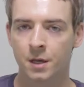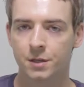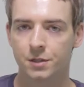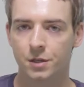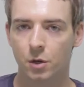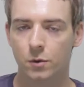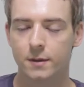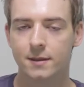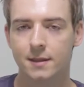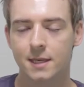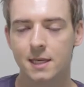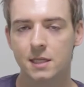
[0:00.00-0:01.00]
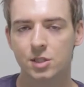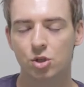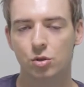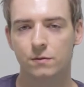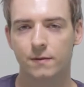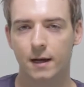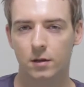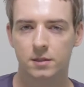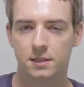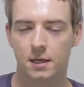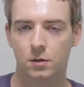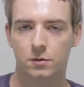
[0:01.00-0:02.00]
So these two vowel
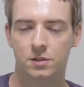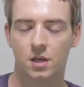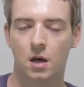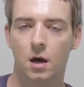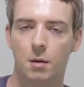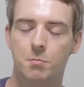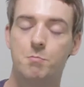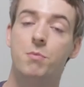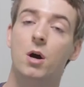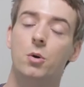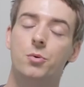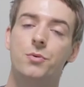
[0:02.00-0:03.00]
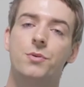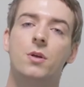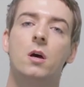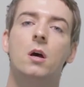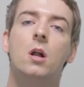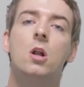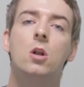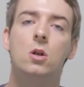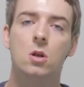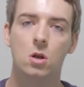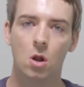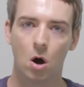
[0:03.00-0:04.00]
sounds are both
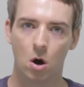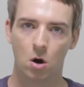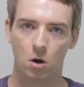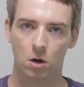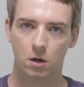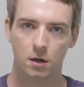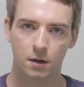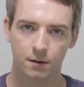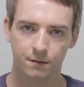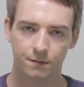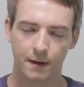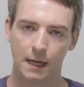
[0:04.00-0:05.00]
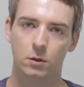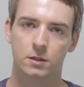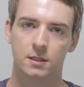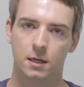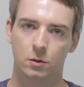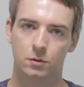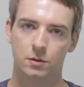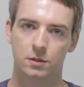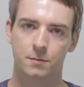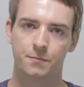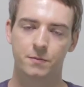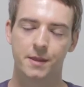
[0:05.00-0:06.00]
long vowel
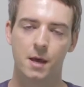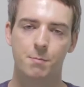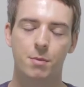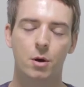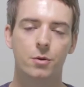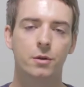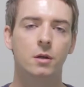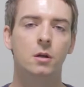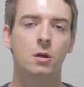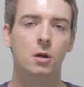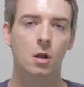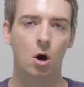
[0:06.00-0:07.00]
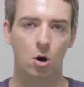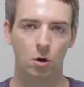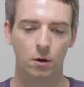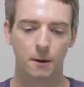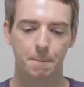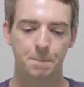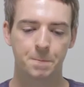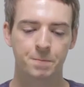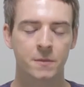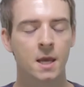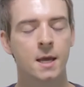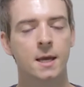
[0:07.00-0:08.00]
sounds. They're both long.
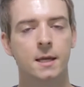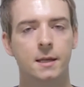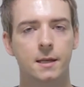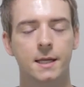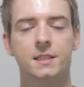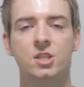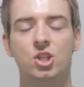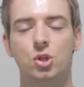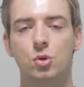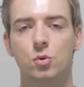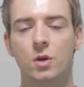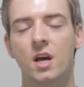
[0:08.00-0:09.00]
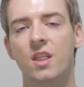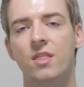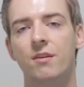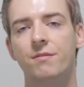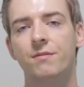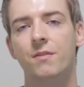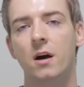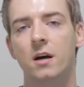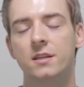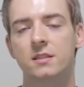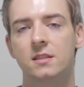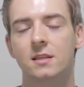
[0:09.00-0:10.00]
Listen to the
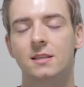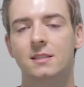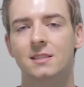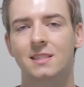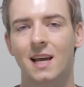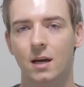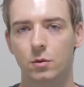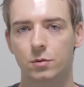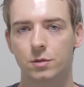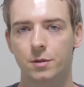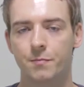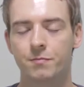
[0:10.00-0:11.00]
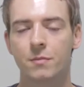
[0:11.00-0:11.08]
first sound.